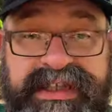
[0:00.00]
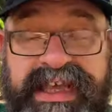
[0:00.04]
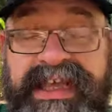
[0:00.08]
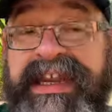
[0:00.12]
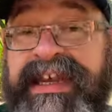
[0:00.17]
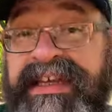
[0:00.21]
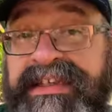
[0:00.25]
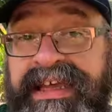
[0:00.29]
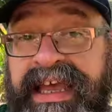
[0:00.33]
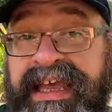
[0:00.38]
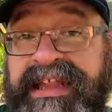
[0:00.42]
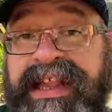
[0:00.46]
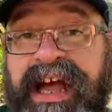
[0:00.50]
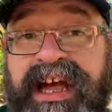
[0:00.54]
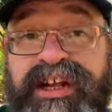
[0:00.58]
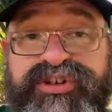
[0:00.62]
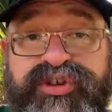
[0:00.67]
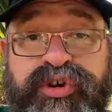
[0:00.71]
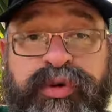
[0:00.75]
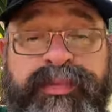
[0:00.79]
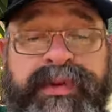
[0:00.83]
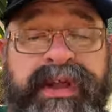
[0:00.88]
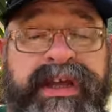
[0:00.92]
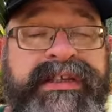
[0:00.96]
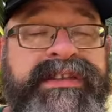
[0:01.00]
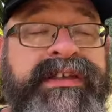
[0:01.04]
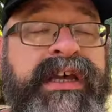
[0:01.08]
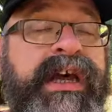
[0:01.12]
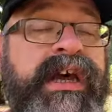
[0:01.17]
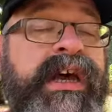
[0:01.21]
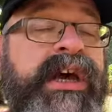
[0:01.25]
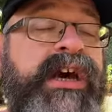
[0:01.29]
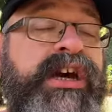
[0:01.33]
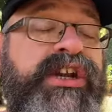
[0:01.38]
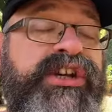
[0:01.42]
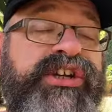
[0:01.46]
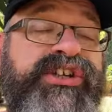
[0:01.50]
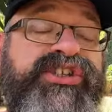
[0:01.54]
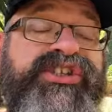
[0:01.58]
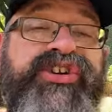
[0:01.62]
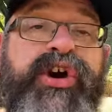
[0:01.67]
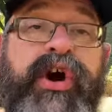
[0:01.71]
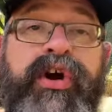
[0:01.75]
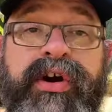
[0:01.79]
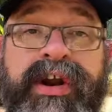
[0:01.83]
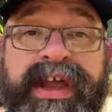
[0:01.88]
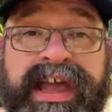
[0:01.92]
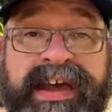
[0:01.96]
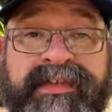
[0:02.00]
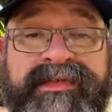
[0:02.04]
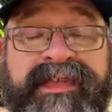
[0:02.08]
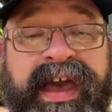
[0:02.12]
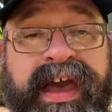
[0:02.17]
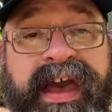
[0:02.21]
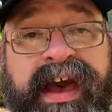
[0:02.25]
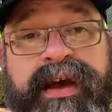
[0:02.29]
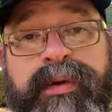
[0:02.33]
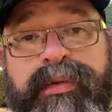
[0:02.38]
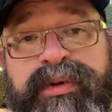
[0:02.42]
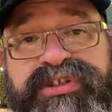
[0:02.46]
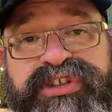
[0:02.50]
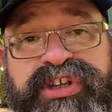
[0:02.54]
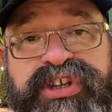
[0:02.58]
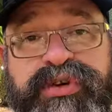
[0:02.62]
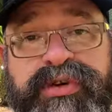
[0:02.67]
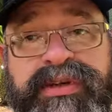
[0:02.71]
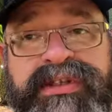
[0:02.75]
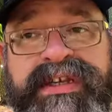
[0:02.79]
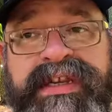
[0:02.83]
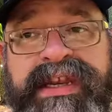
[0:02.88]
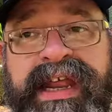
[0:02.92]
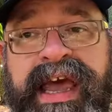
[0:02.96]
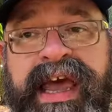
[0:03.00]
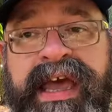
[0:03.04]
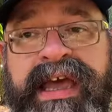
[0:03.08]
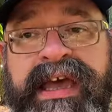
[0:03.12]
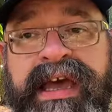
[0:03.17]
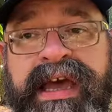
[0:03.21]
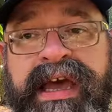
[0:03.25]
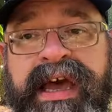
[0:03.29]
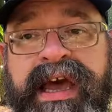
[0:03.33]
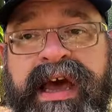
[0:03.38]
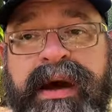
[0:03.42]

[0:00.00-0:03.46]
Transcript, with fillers: It is a logical place to start if AI was to do it today.